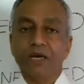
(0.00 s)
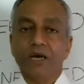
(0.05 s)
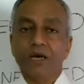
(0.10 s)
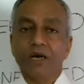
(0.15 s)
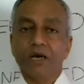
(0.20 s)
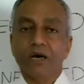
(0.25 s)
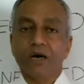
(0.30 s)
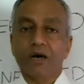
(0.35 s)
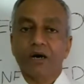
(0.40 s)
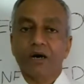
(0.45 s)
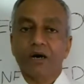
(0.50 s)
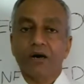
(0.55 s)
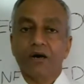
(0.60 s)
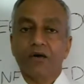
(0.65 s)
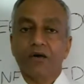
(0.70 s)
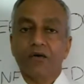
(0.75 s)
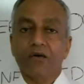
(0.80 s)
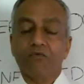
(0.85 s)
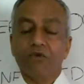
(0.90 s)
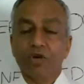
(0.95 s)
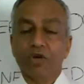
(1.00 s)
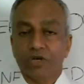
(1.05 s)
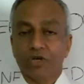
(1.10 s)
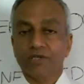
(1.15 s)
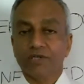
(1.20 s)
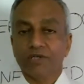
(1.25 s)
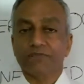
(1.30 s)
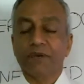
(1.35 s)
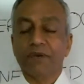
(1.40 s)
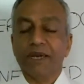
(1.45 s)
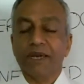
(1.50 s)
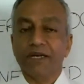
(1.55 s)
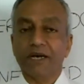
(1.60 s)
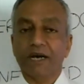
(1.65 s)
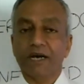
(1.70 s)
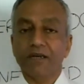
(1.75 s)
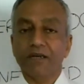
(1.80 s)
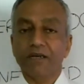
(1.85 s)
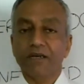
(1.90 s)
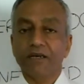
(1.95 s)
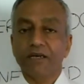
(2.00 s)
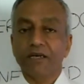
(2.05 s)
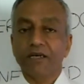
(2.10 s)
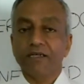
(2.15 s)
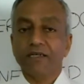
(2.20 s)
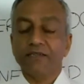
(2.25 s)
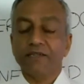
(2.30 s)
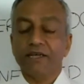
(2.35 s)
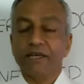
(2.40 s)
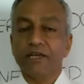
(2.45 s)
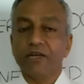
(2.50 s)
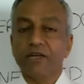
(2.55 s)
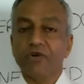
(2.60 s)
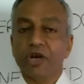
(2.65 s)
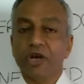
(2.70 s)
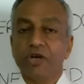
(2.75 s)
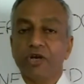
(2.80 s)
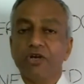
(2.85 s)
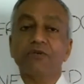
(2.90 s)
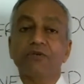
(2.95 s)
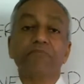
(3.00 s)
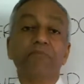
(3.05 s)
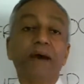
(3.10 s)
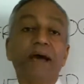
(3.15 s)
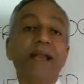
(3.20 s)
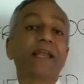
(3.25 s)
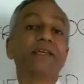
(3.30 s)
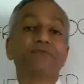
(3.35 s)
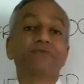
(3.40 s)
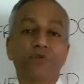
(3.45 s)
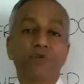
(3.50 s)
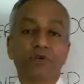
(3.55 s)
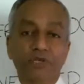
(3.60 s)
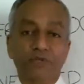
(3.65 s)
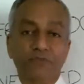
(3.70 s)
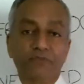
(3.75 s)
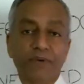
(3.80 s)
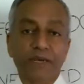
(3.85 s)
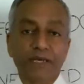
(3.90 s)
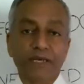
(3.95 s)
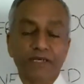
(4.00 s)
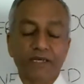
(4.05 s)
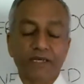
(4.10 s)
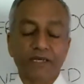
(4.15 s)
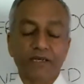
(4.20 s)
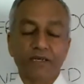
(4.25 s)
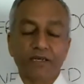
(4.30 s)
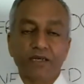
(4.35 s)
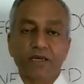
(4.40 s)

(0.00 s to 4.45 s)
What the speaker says: what is being done, then you cannot manage what is being done.